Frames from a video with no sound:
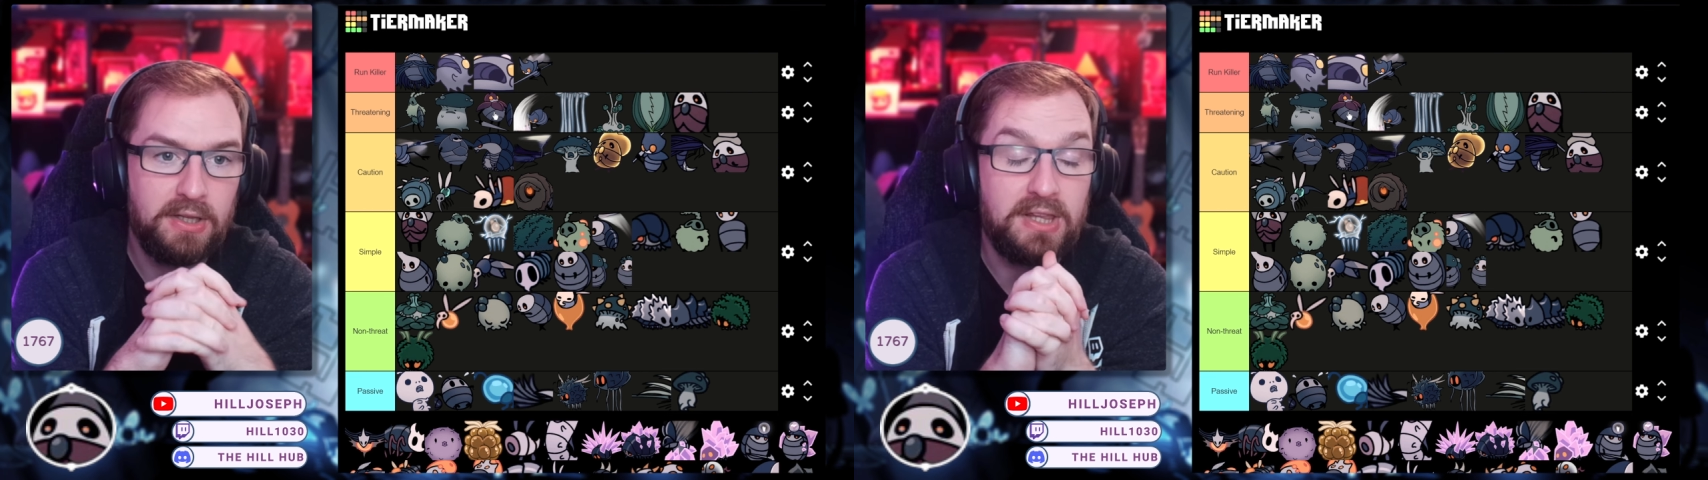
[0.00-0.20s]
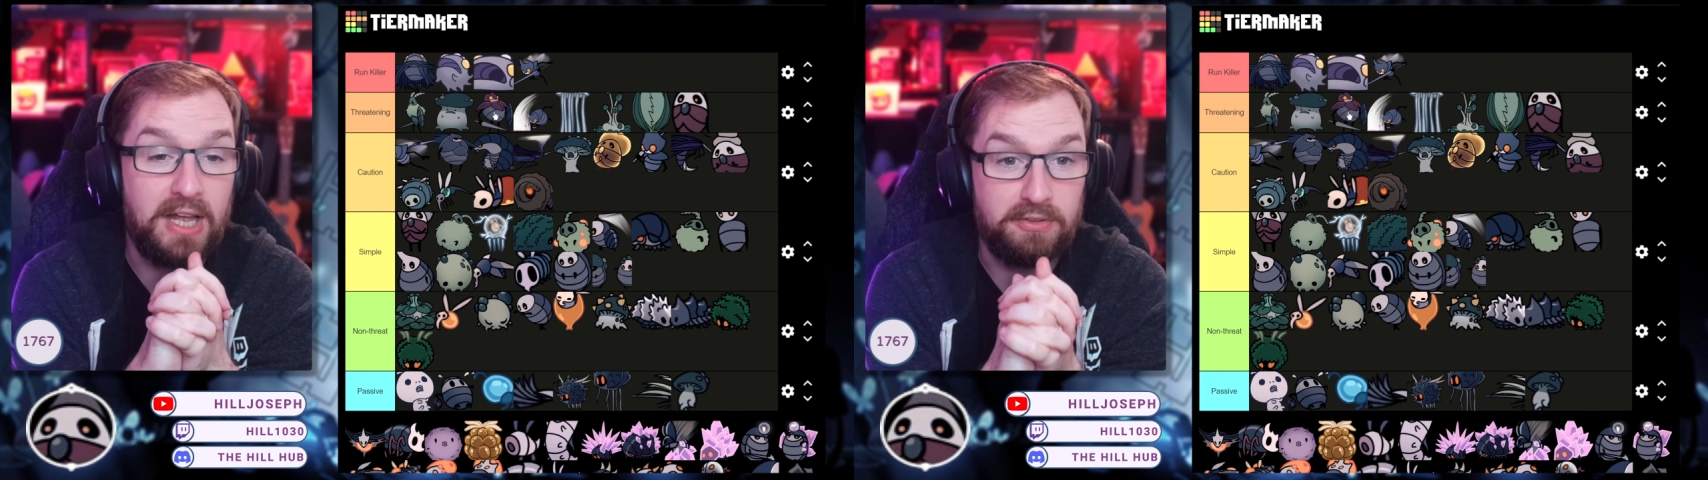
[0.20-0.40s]

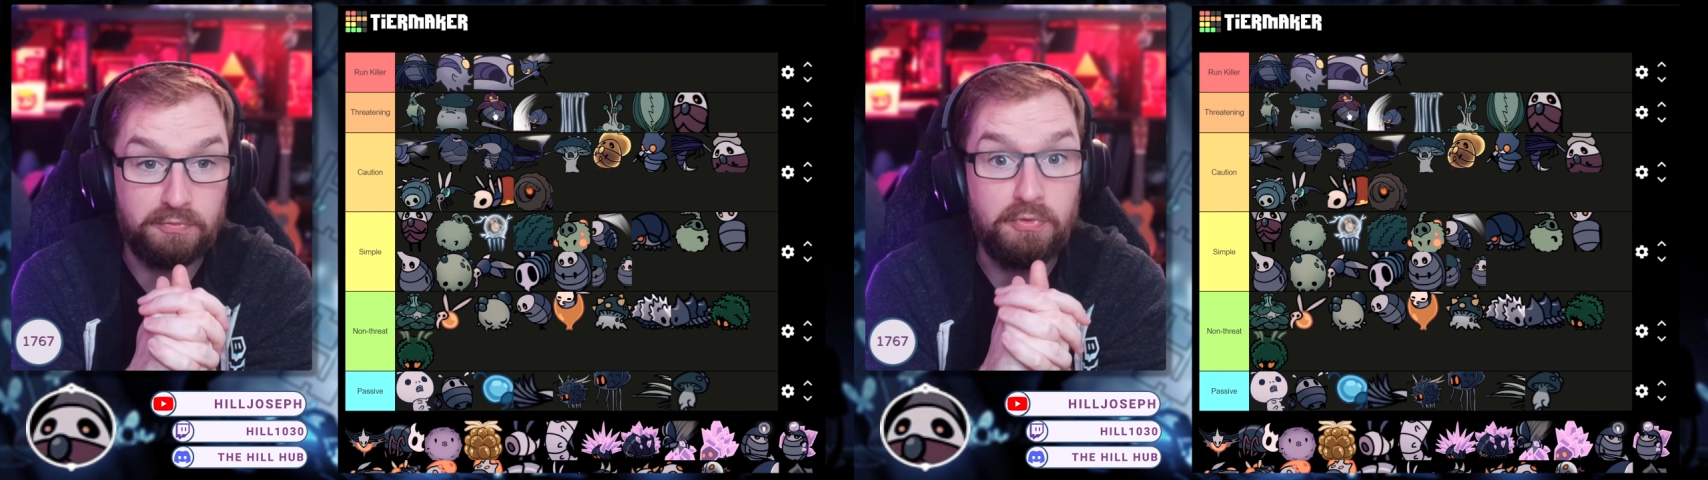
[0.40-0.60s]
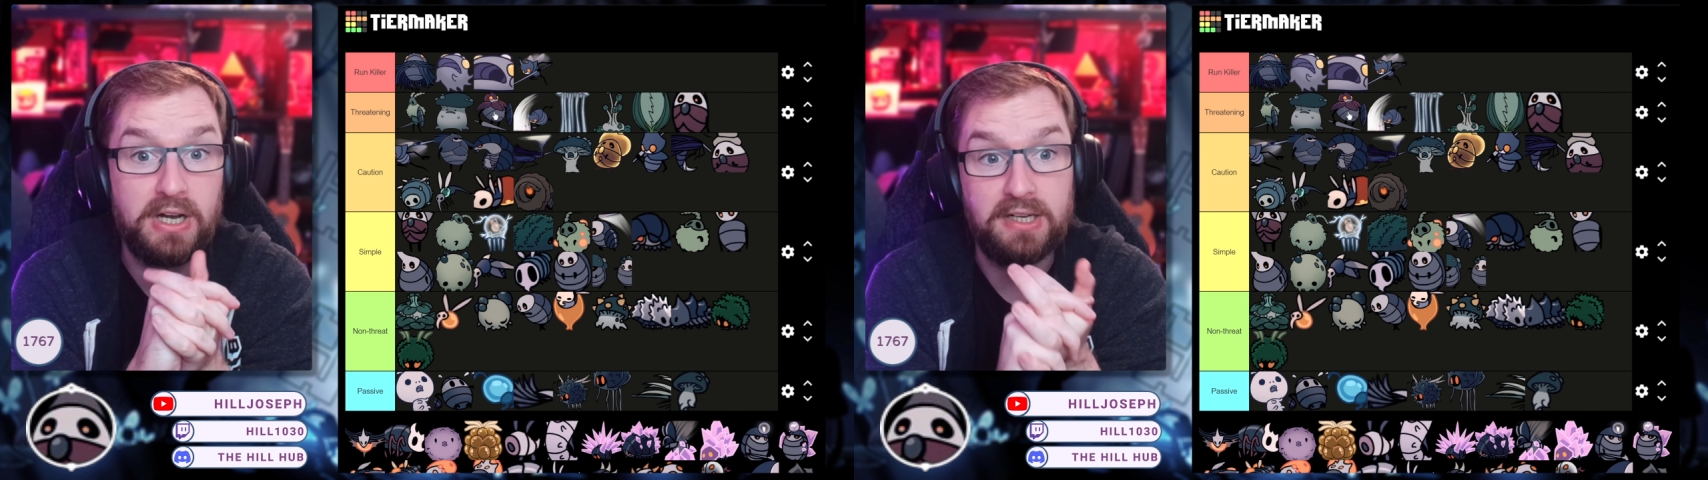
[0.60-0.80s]
That's
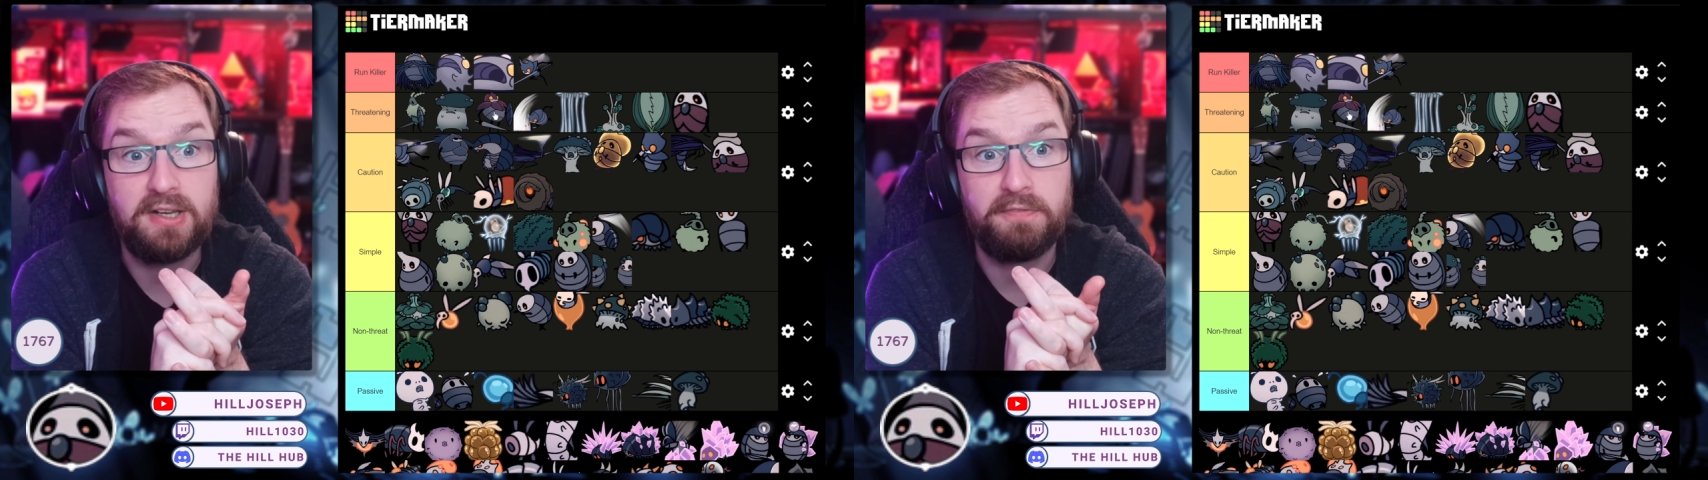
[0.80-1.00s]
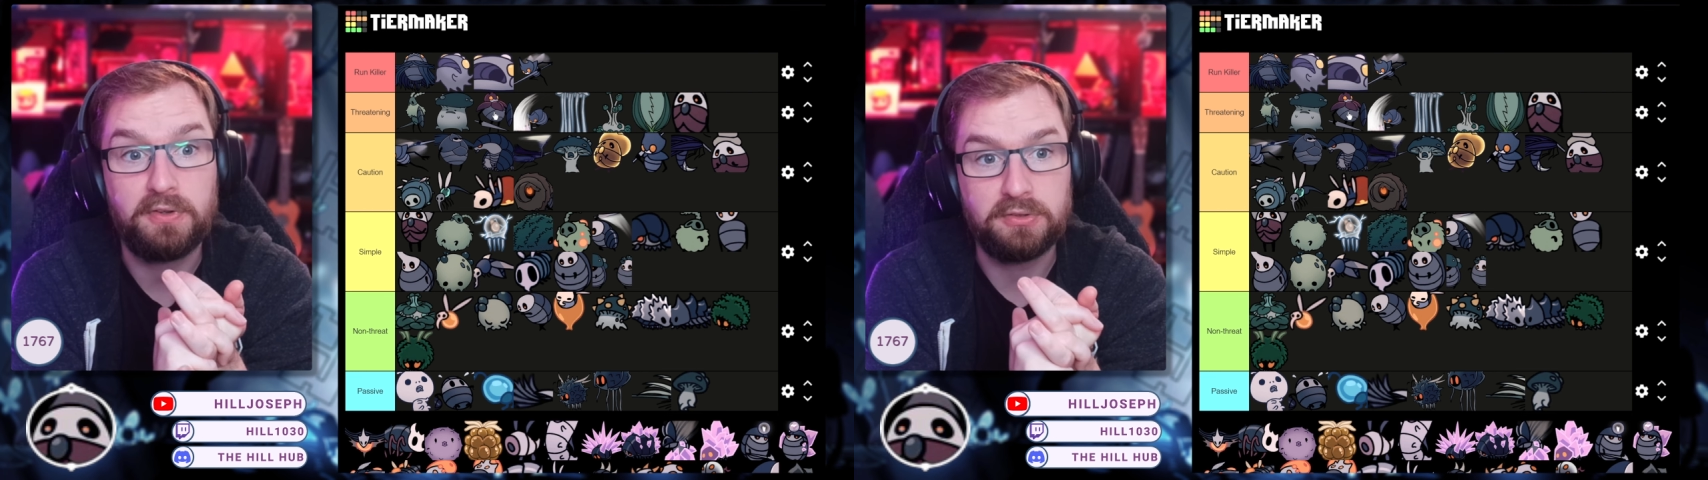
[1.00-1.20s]
really difficult